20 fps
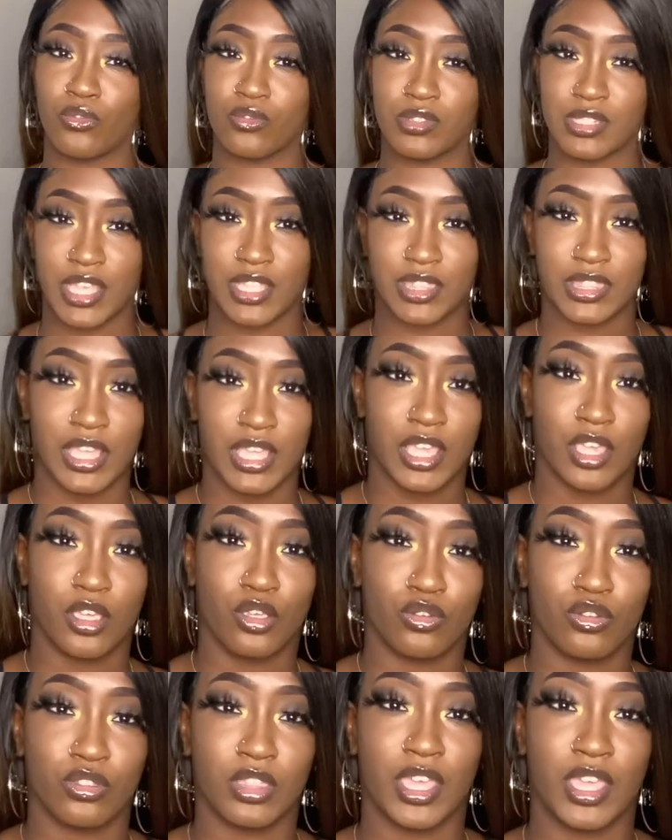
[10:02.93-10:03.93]
Like
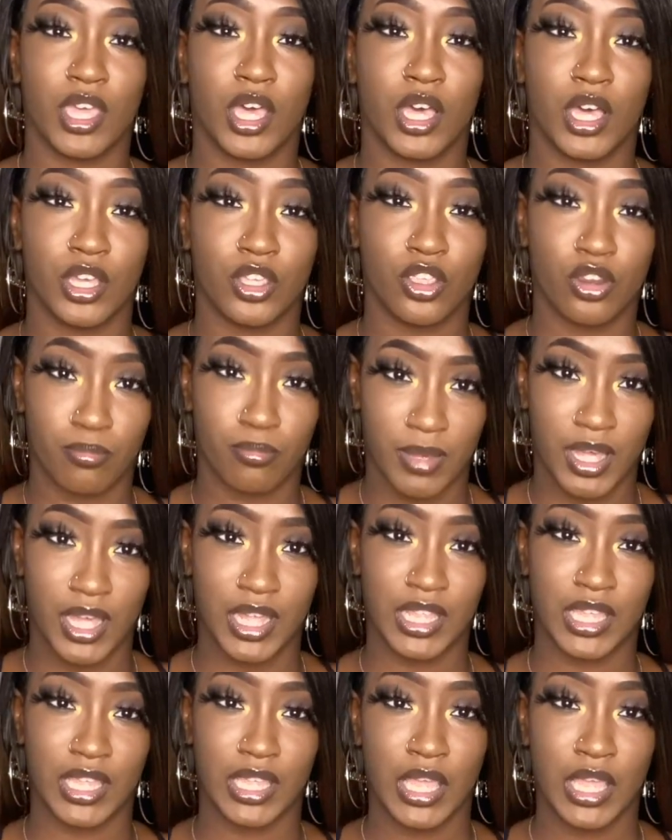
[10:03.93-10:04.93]
they hug your
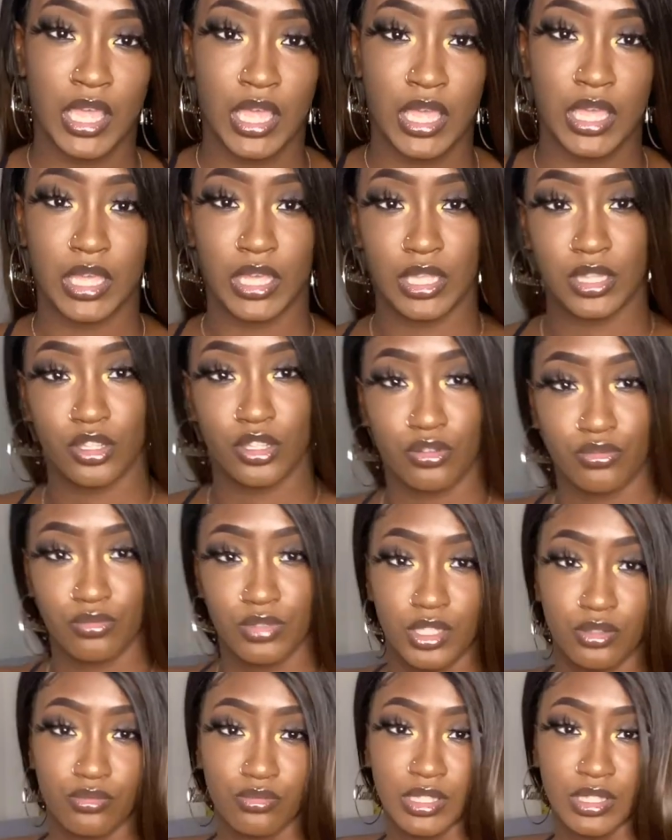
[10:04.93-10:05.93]
body, and they're
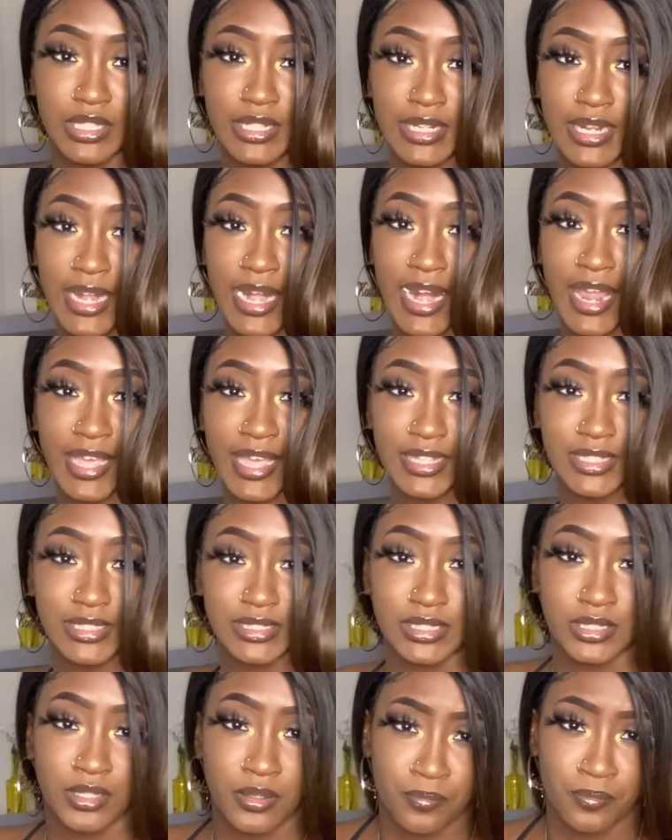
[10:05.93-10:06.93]
really, really
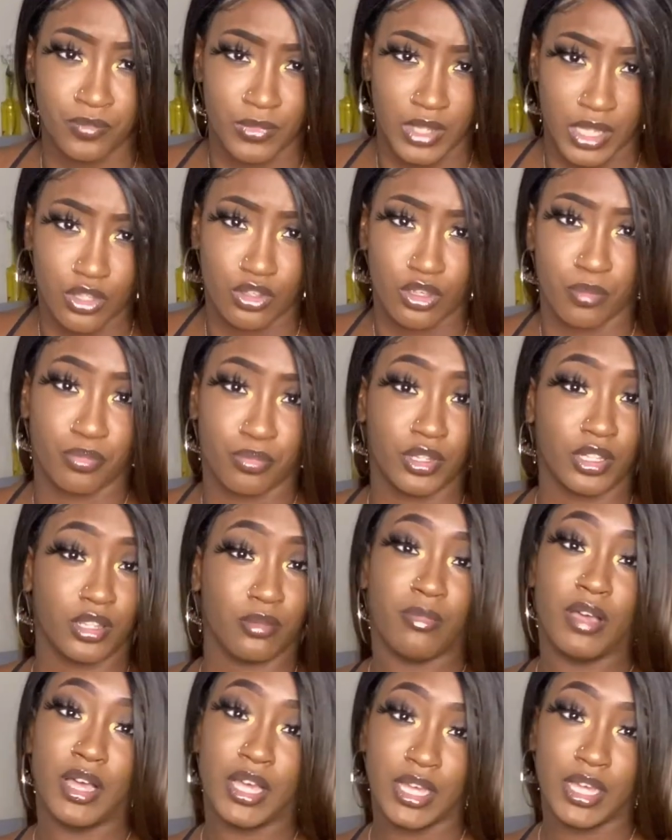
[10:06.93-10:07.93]
nice. You can pull
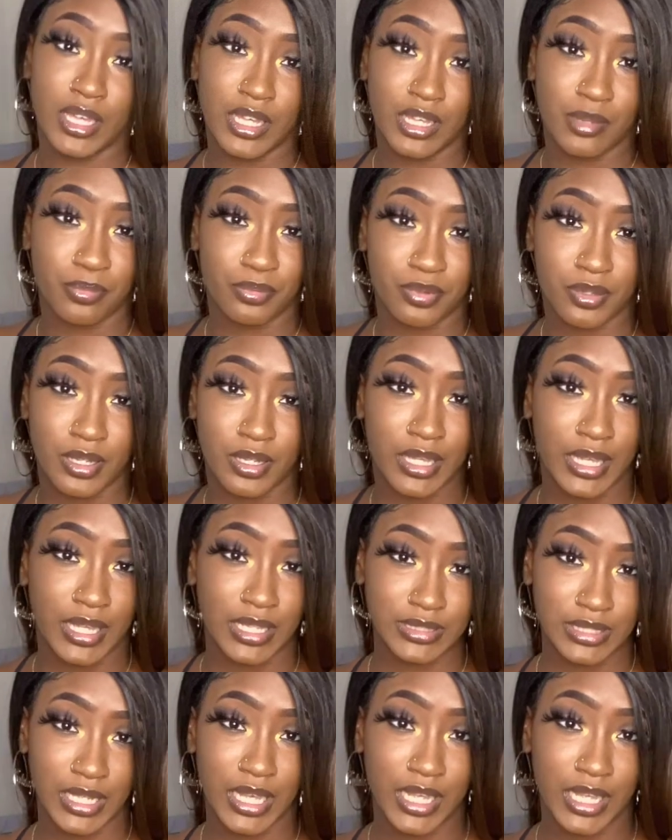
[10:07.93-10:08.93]
them up
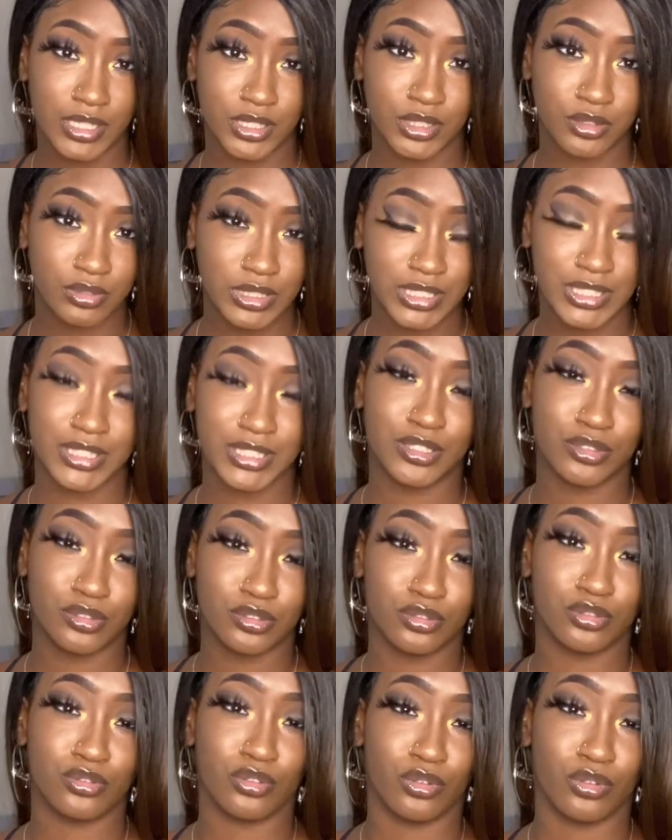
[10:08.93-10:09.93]
as high as you need to,
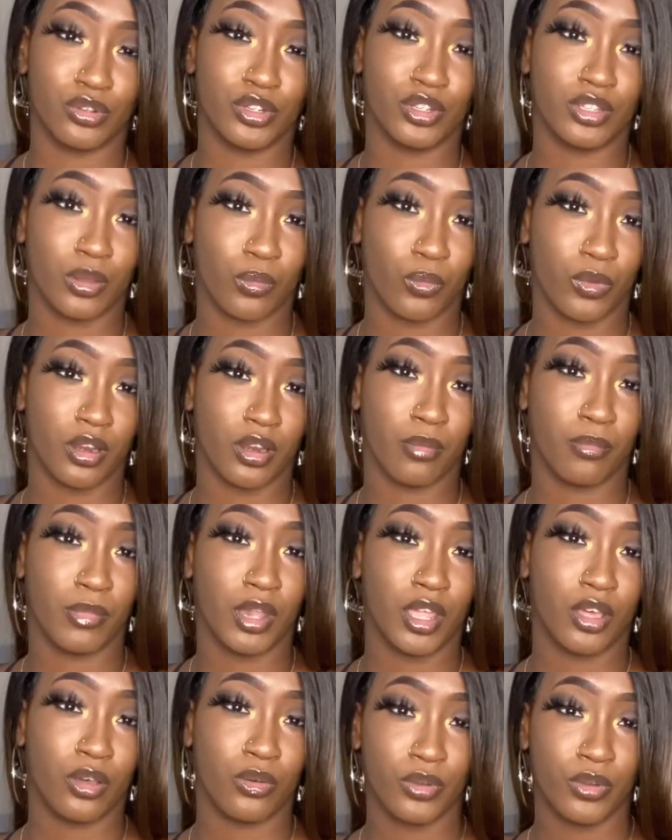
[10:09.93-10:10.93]
or you can wear them
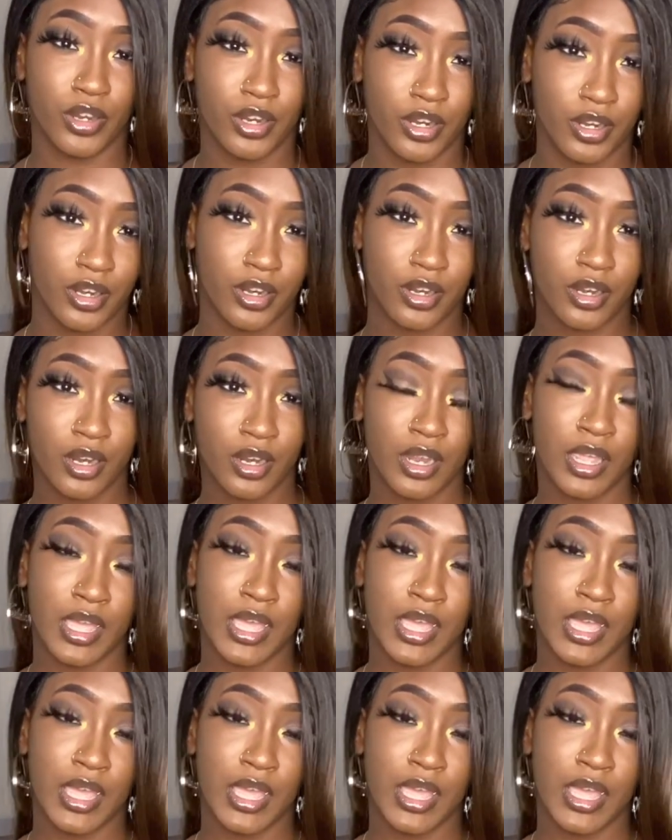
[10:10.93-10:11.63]
lower.